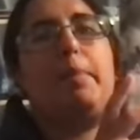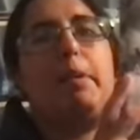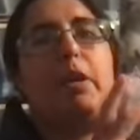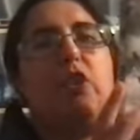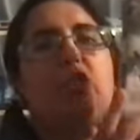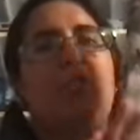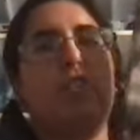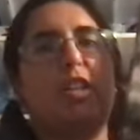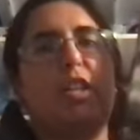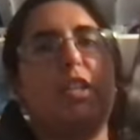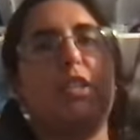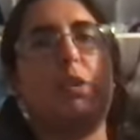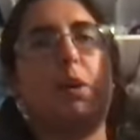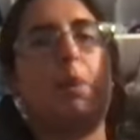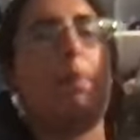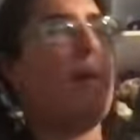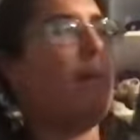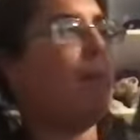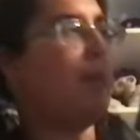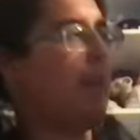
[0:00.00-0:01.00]
pages in, so I'll
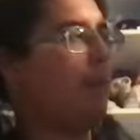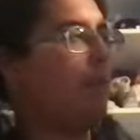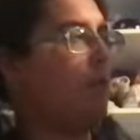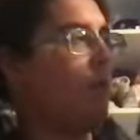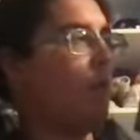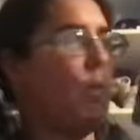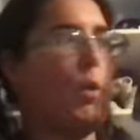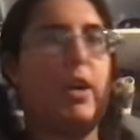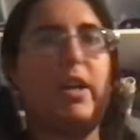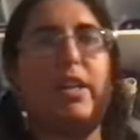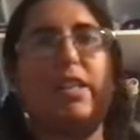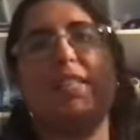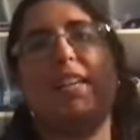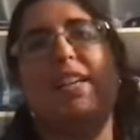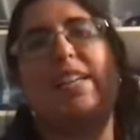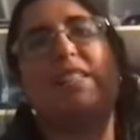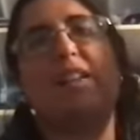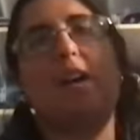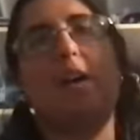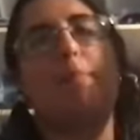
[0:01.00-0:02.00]
probably give you a more
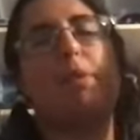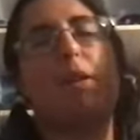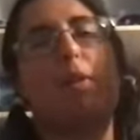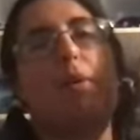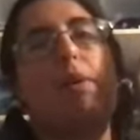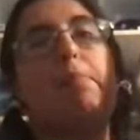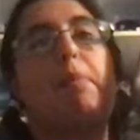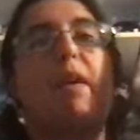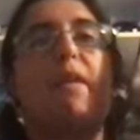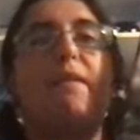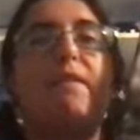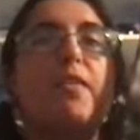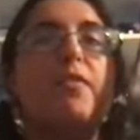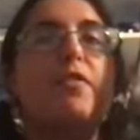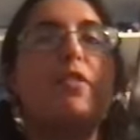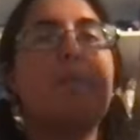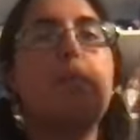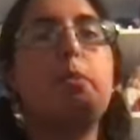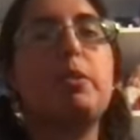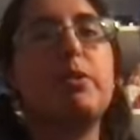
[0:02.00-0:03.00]
concise update when I'm like
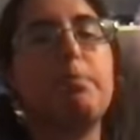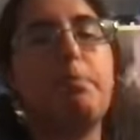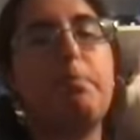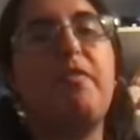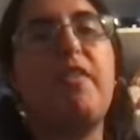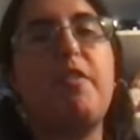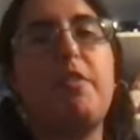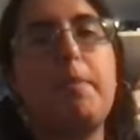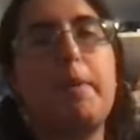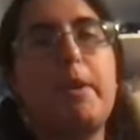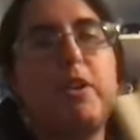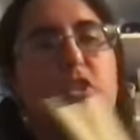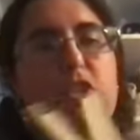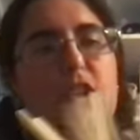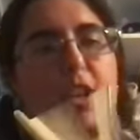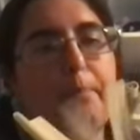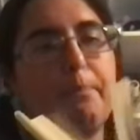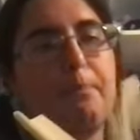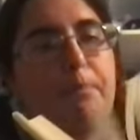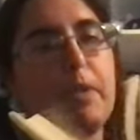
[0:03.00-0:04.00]
50 per, 50 pages
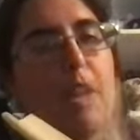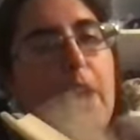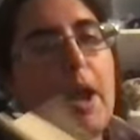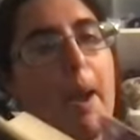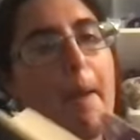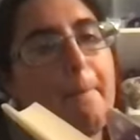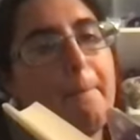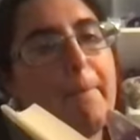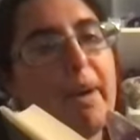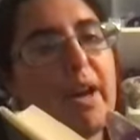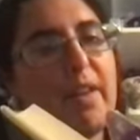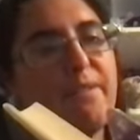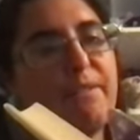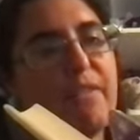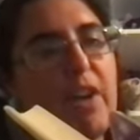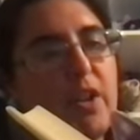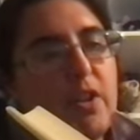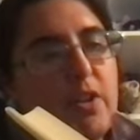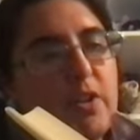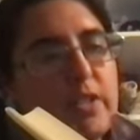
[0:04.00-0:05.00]
in. But it
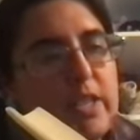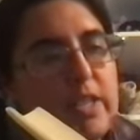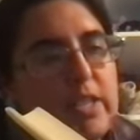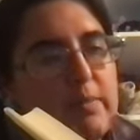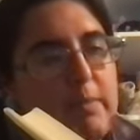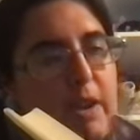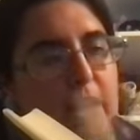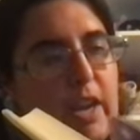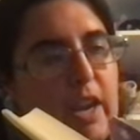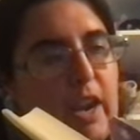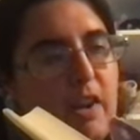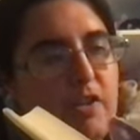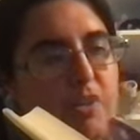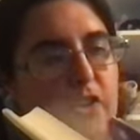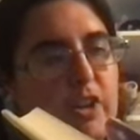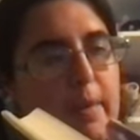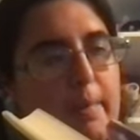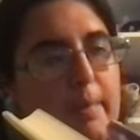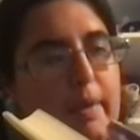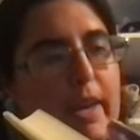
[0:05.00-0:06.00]
follows this main character
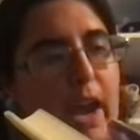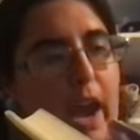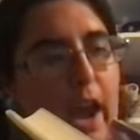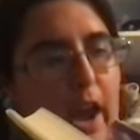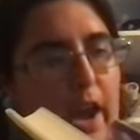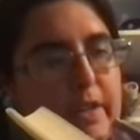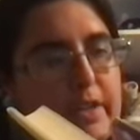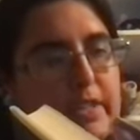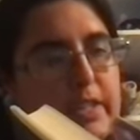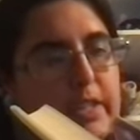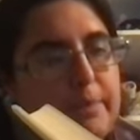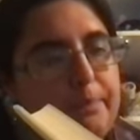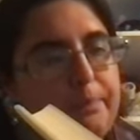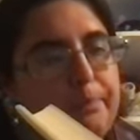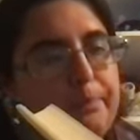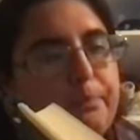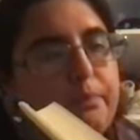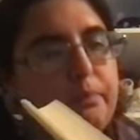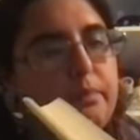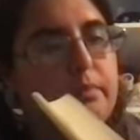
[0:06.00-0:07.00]
named Cass,
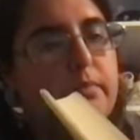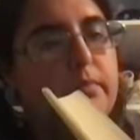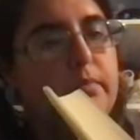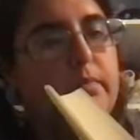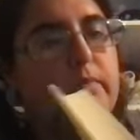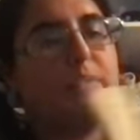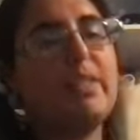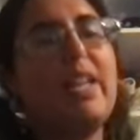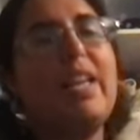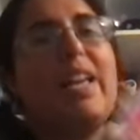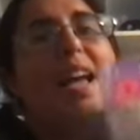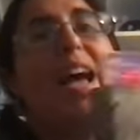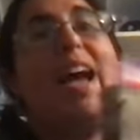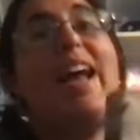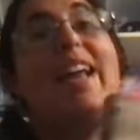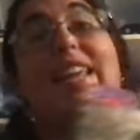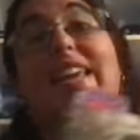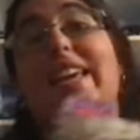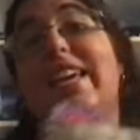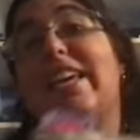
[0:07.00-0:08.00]
and he